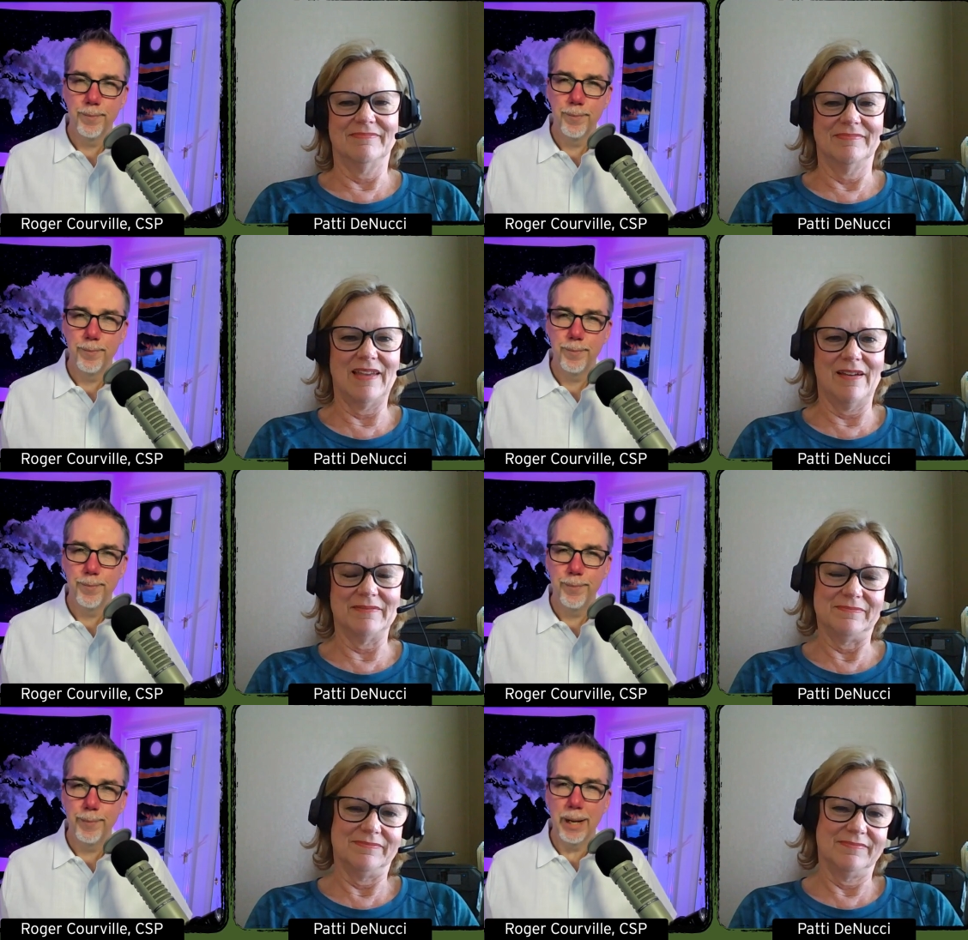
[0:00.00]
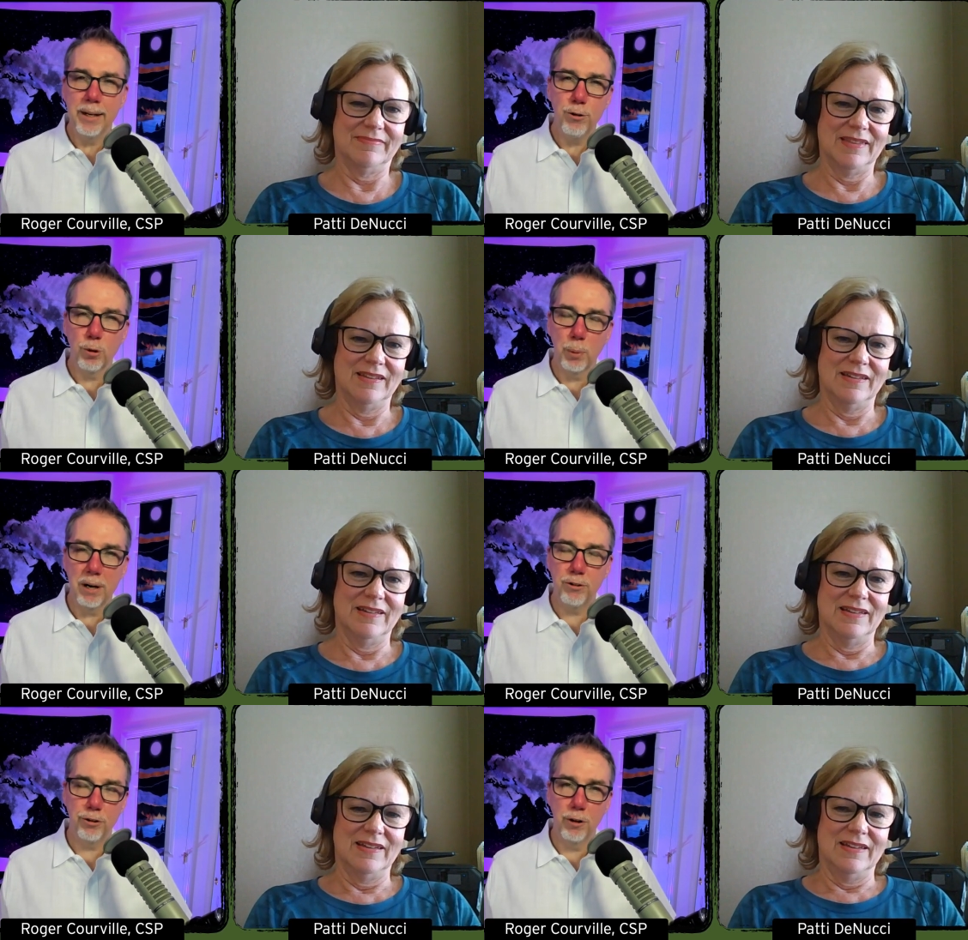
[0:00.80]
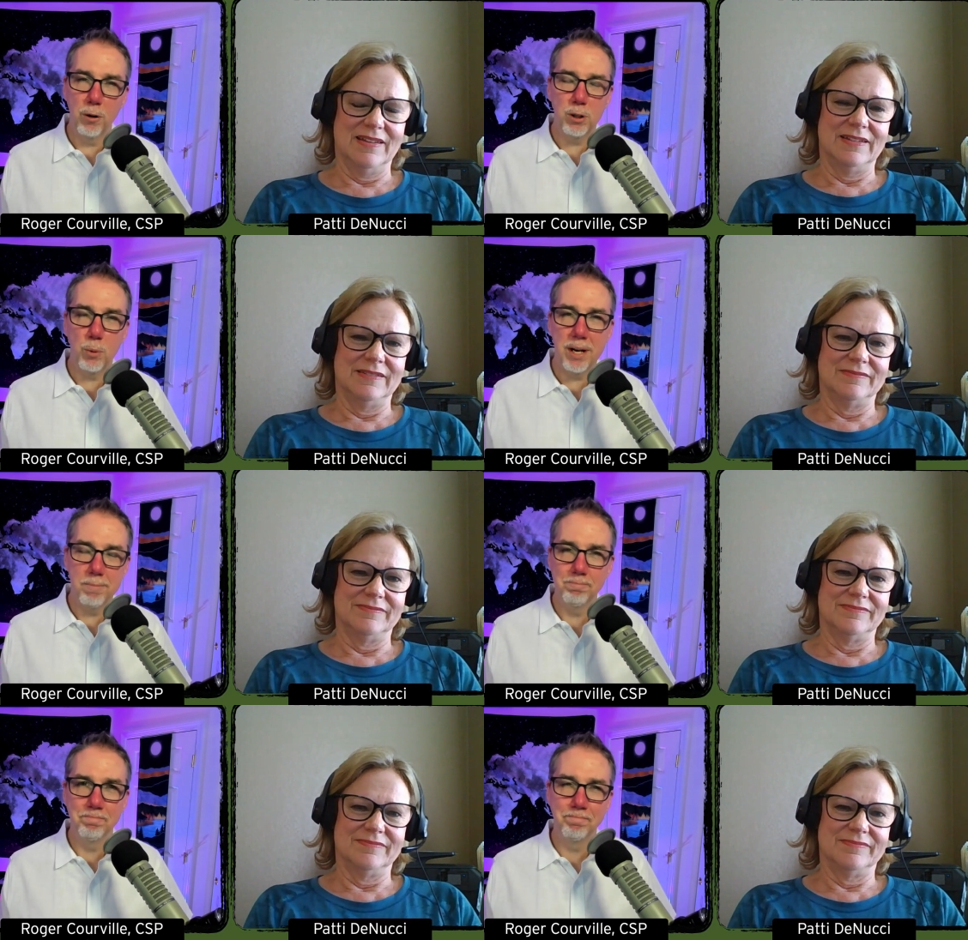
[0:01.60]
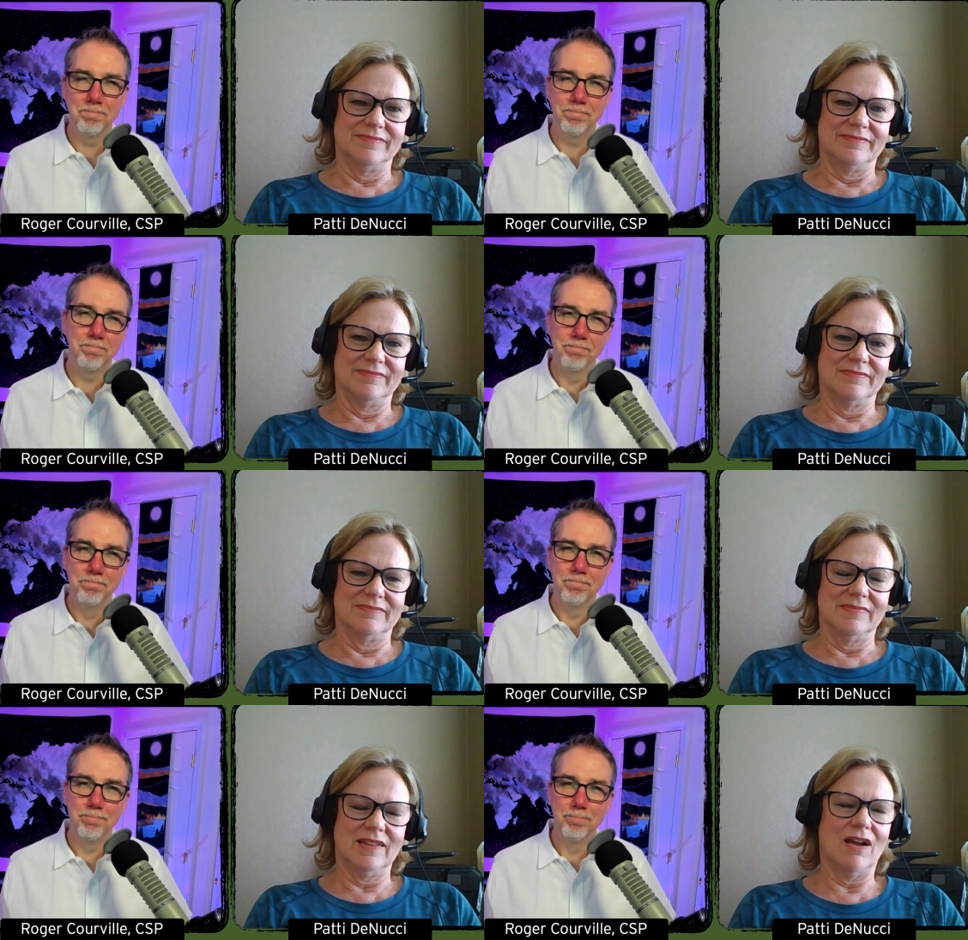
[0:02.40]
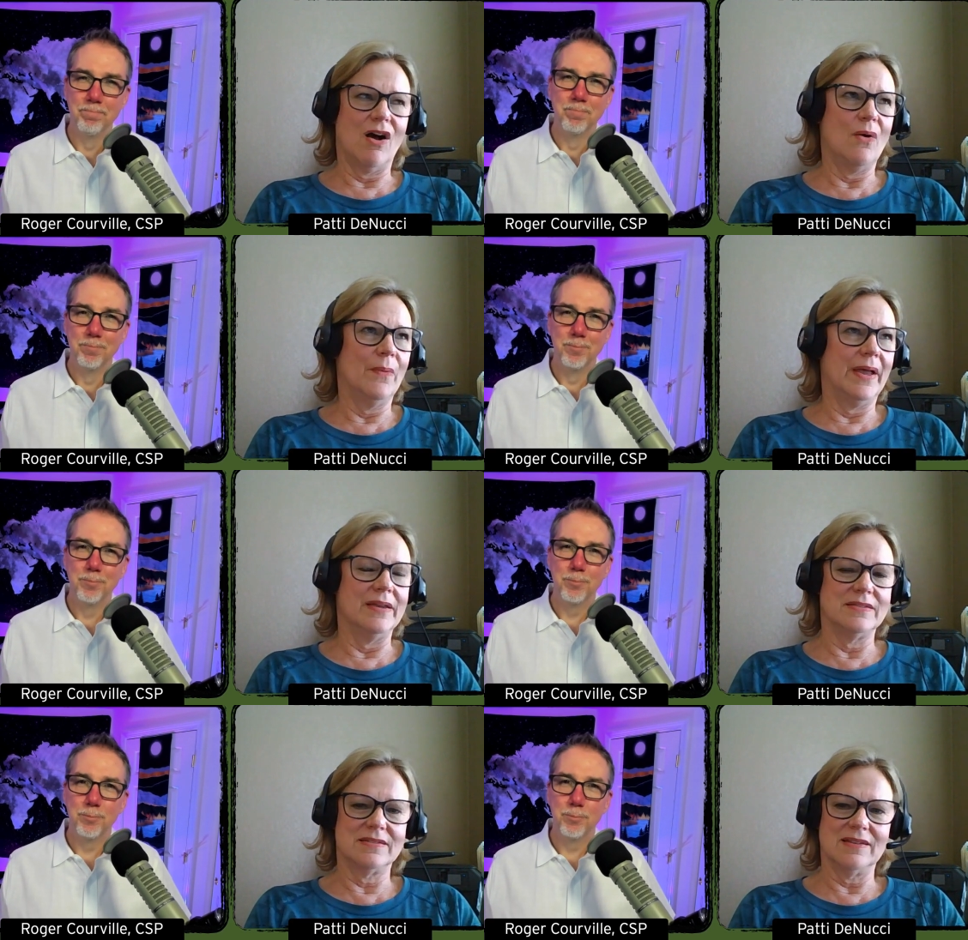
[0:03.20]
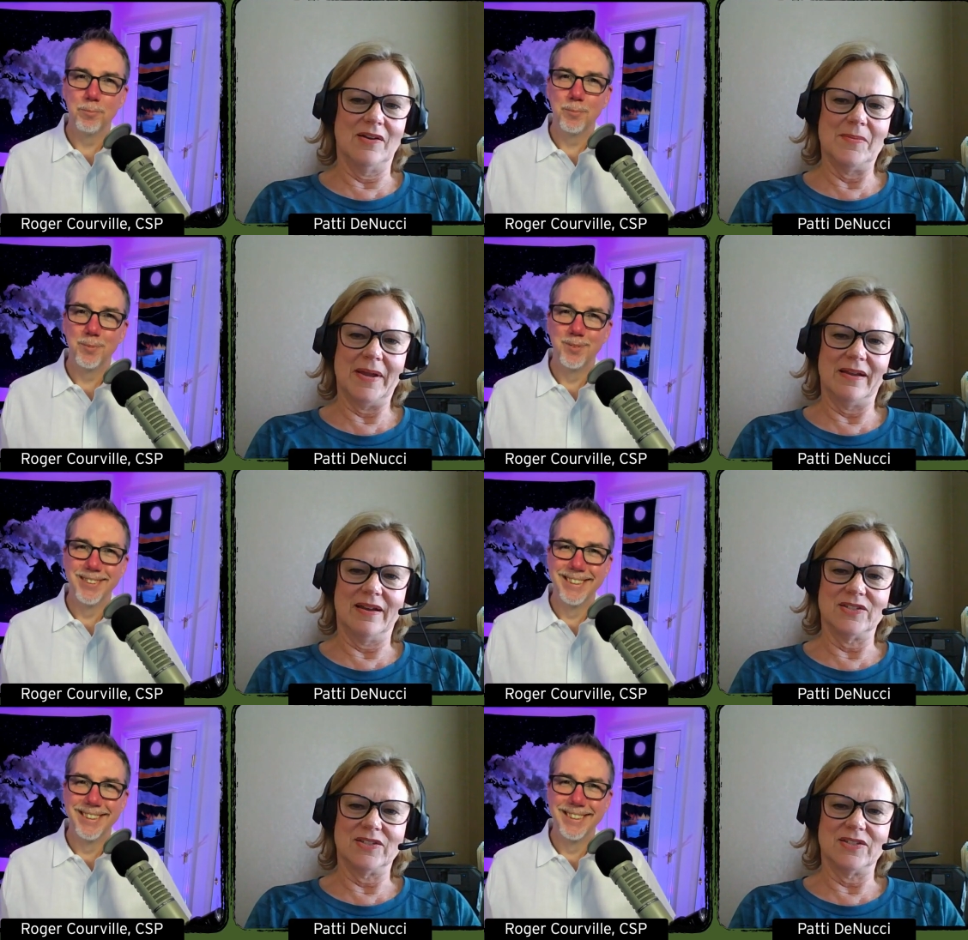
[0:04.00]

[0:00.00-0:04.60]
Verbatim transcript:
Speaker 1: Yeah.
Speaker 2: Any surprises along the way?
Speaker 1: Always. Oh my gosh,